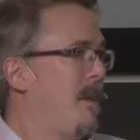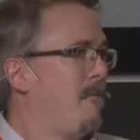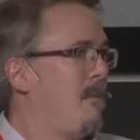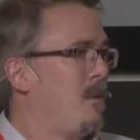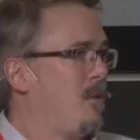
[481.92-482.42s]

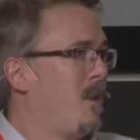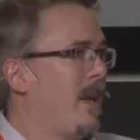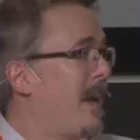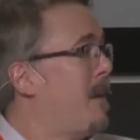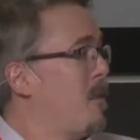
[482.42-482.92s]
that feels
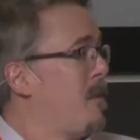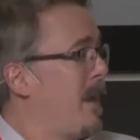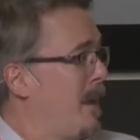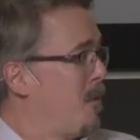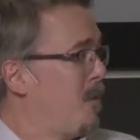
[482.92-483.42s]
like
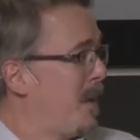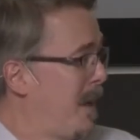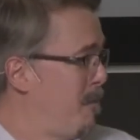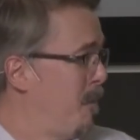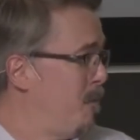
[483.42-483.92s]
everything else
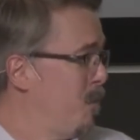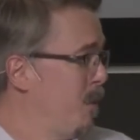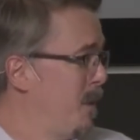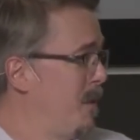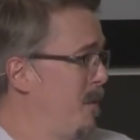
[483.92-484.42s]
that came
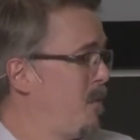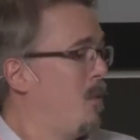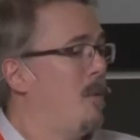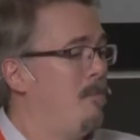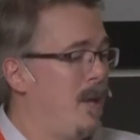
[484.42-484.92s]
before it.
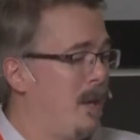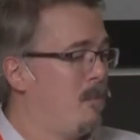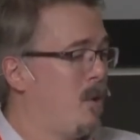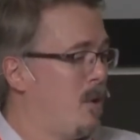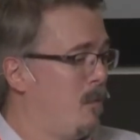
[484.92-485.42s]
So a
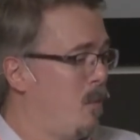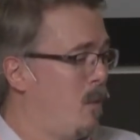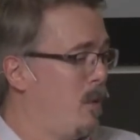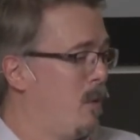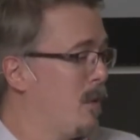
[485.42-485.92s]
big part of
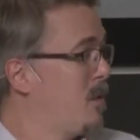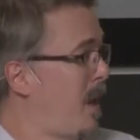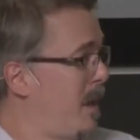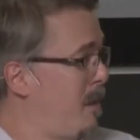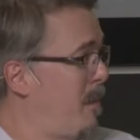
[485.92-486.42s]
what we were
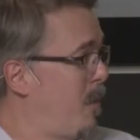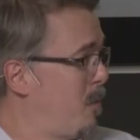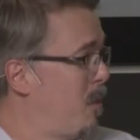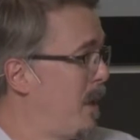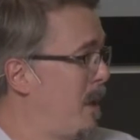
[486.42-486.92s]
excited
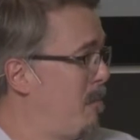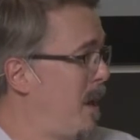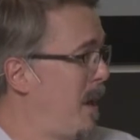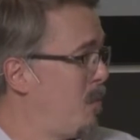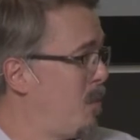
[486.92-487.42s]
about with Breaking
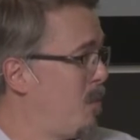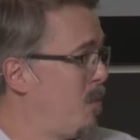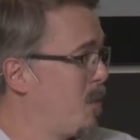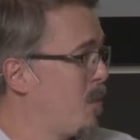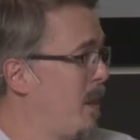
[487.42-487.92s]
Bad
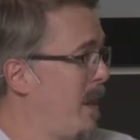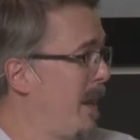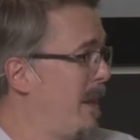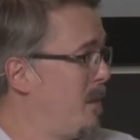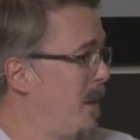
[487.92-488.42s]
was
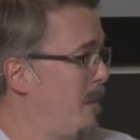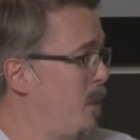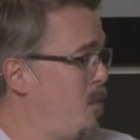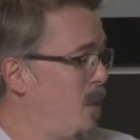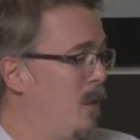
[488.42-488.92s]
creating a
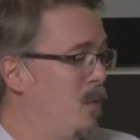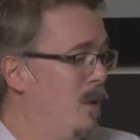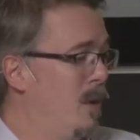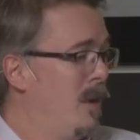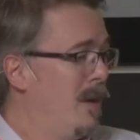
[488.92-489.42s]
TV
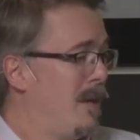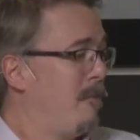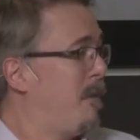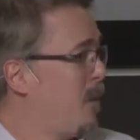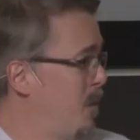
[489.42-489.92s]
show
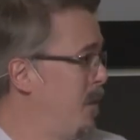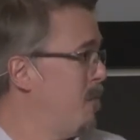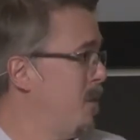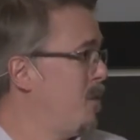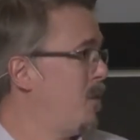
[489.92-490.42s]
that felt
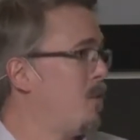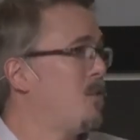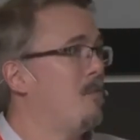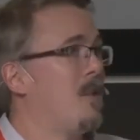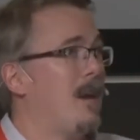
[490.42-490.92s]
different. So
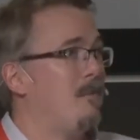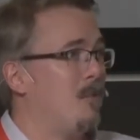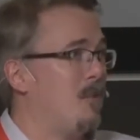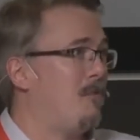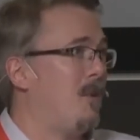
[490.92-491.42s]

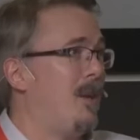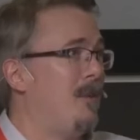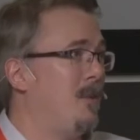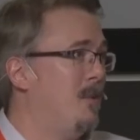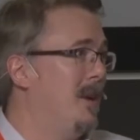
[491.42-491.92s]
sometimes it was
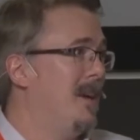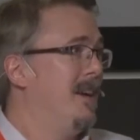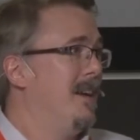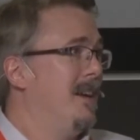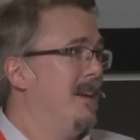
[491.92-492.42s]
fun to
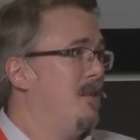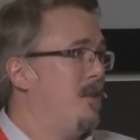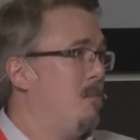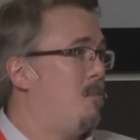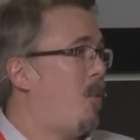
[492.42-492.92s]

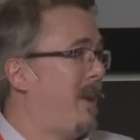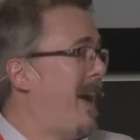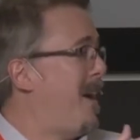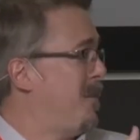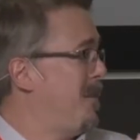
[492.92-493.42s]

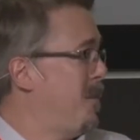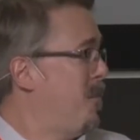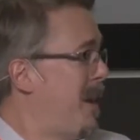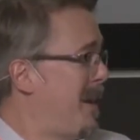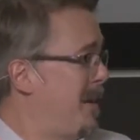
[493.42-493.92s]
point out
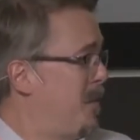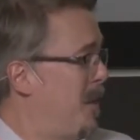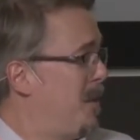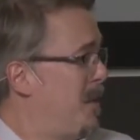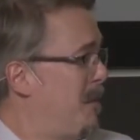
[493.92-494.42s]
the way
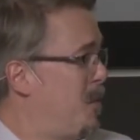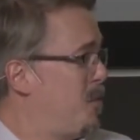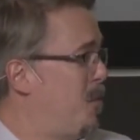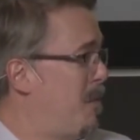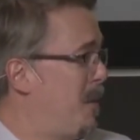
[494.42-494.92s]
a
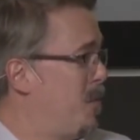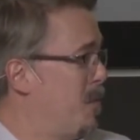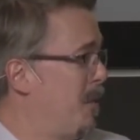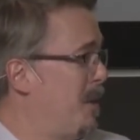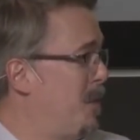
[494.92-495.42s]
TV show might
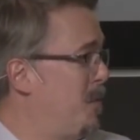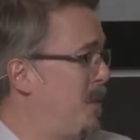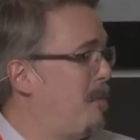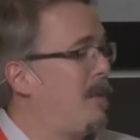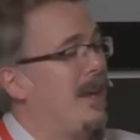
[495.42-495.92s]
normally do
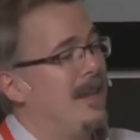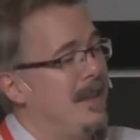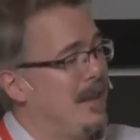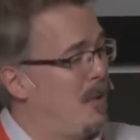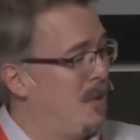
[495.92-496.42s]
something
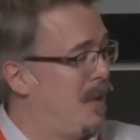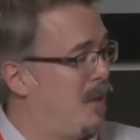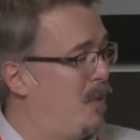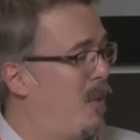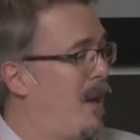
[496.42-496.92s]
and then go the other